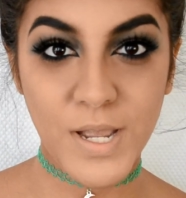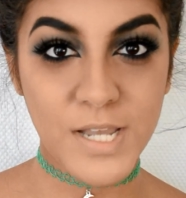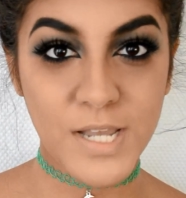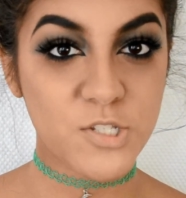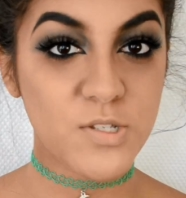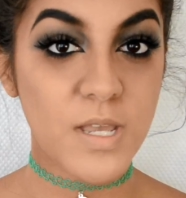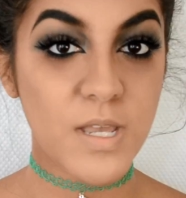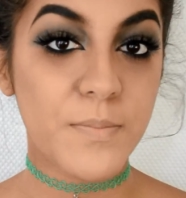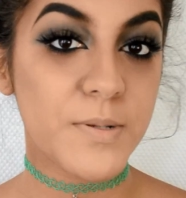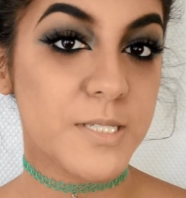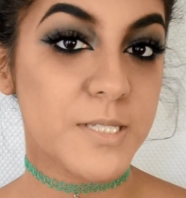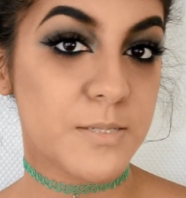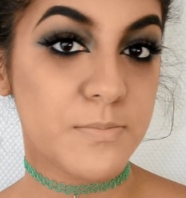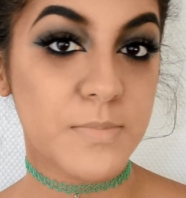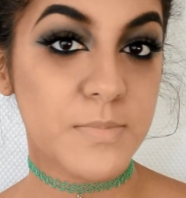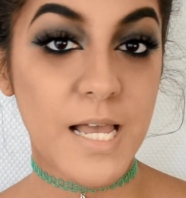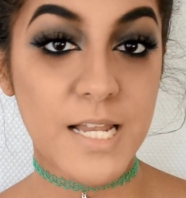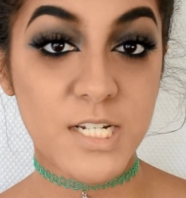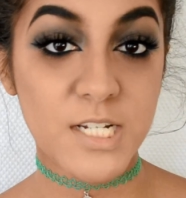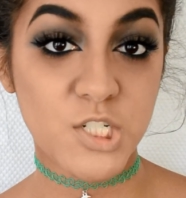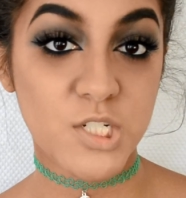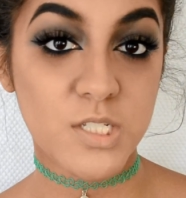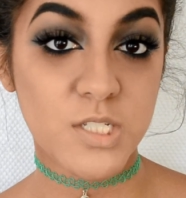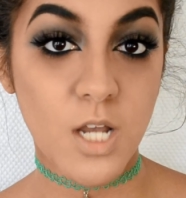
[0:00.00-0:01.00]
Okay, so I put some
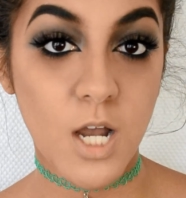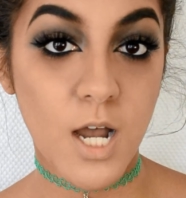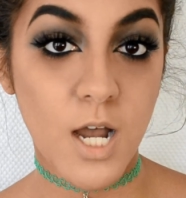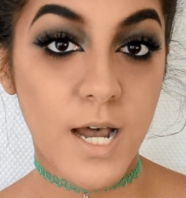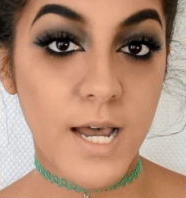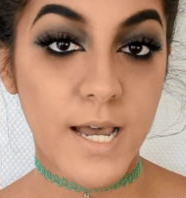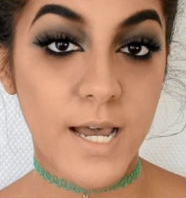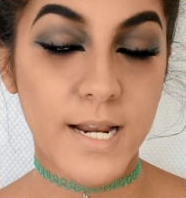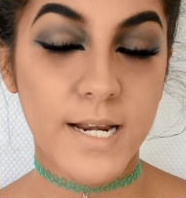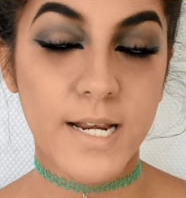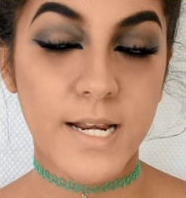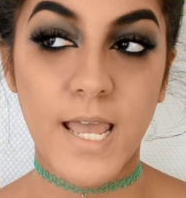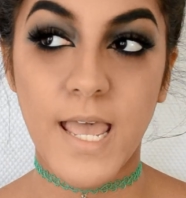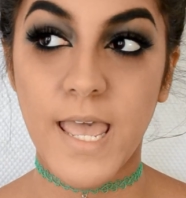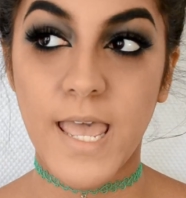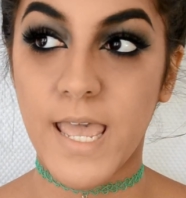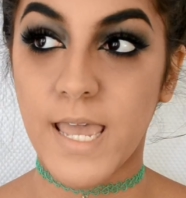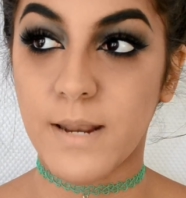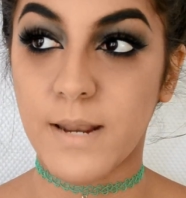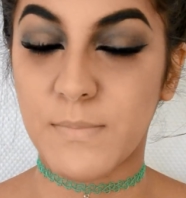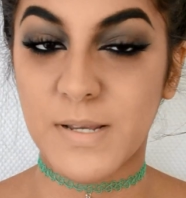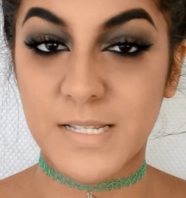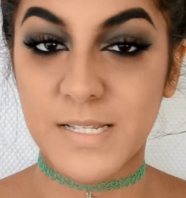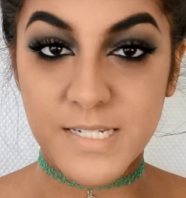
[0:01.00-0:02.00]
lashes on
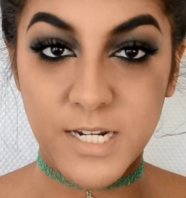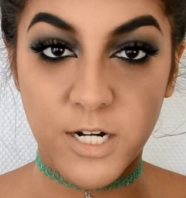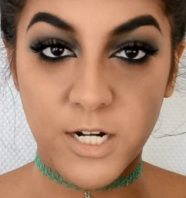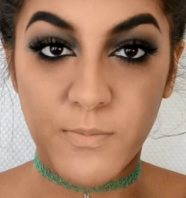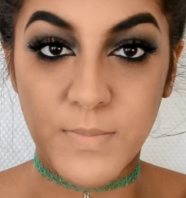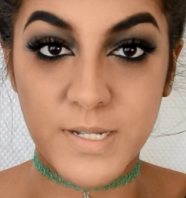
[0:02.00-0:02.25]
and mascara